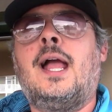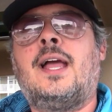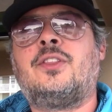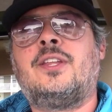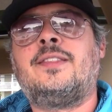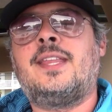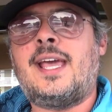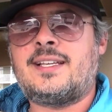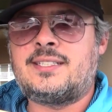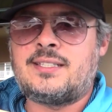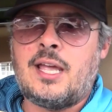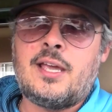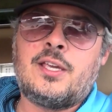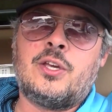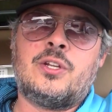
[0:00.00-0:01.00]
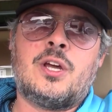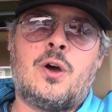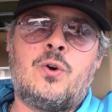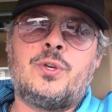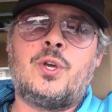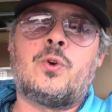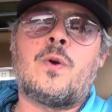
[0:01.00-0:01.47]
and the next thing you
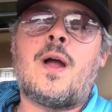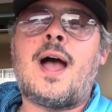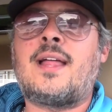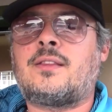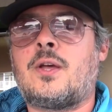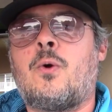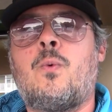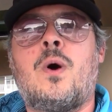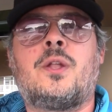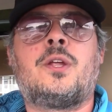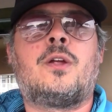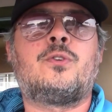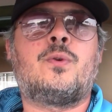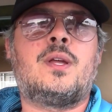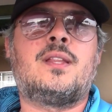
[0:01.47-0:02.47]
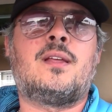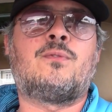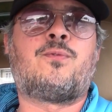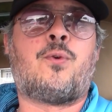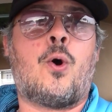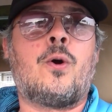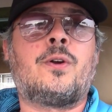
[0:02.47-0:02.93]
know, you're at
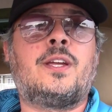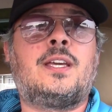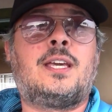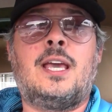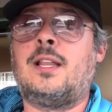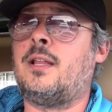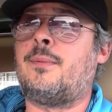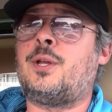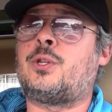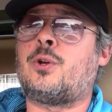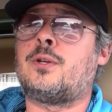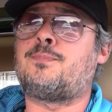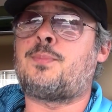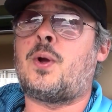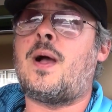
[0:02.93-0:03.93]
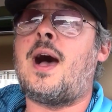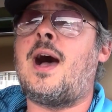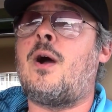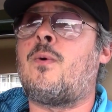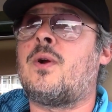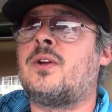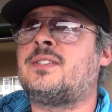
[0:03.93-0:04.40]
140 kilometers per
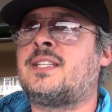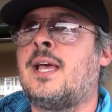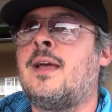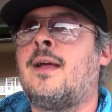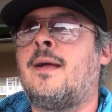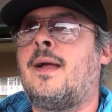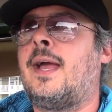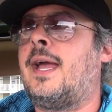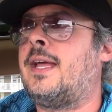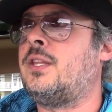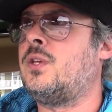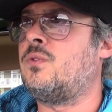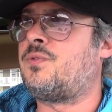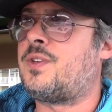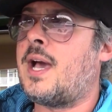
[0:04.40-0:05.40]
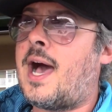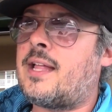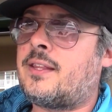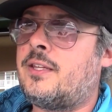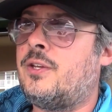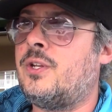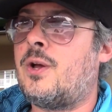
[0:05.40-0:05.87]
hour, and you've
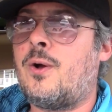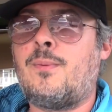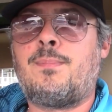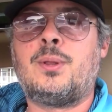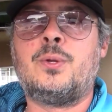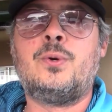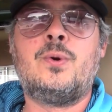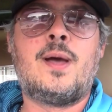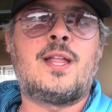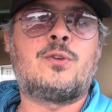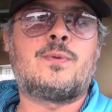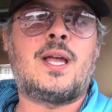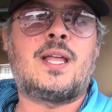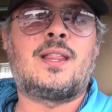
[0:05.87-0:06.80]
got, you know, blue and red